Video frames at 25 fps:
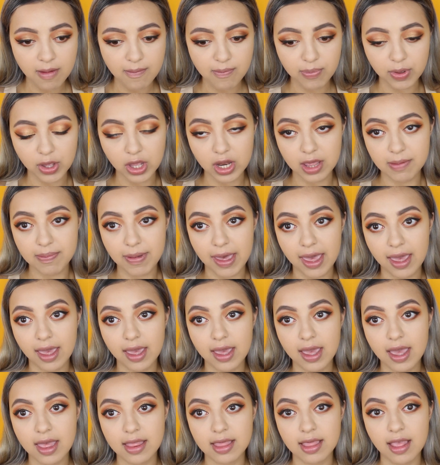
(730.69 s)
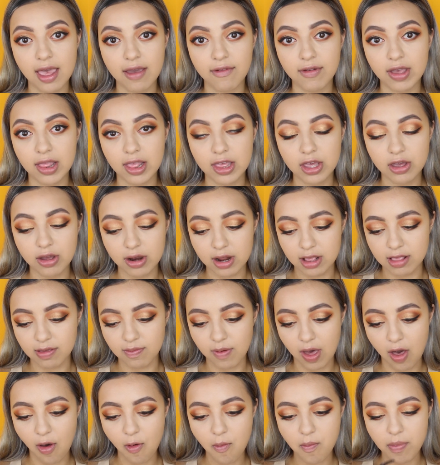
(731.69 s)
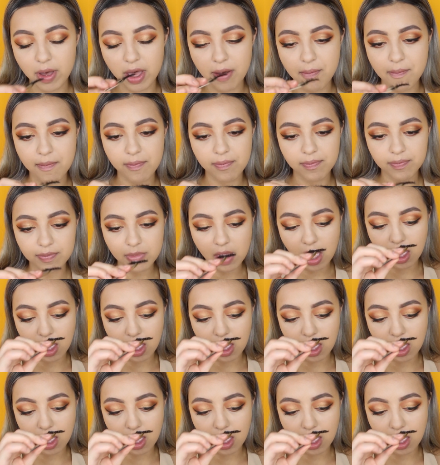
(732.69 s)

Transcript: Beauty Bay and they're really good as well. But